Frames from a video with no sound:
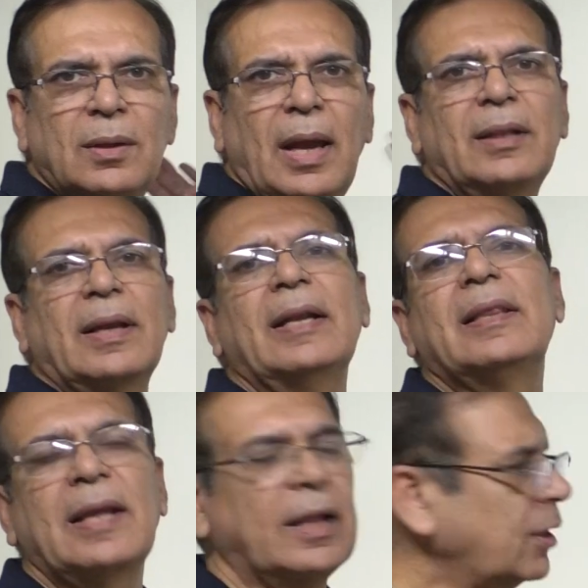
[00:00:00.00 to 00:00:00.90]
and get
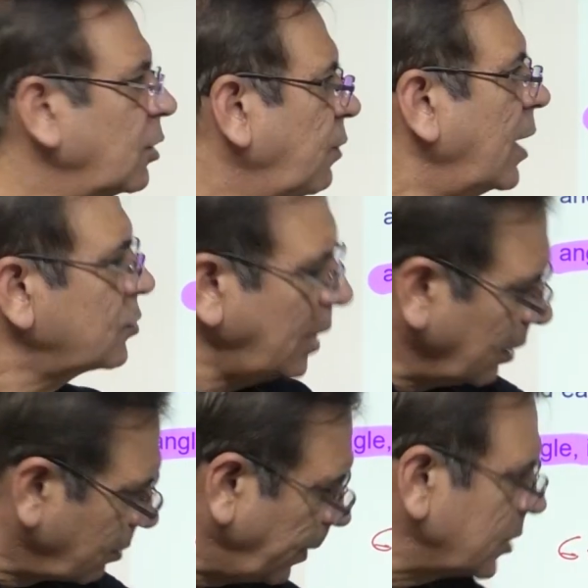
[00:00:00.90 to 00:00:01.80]
the answers faster.
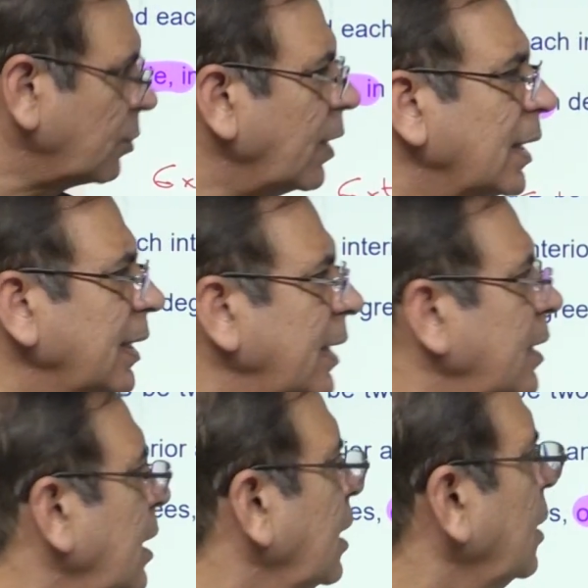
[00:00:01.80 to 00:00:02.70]
And specifically,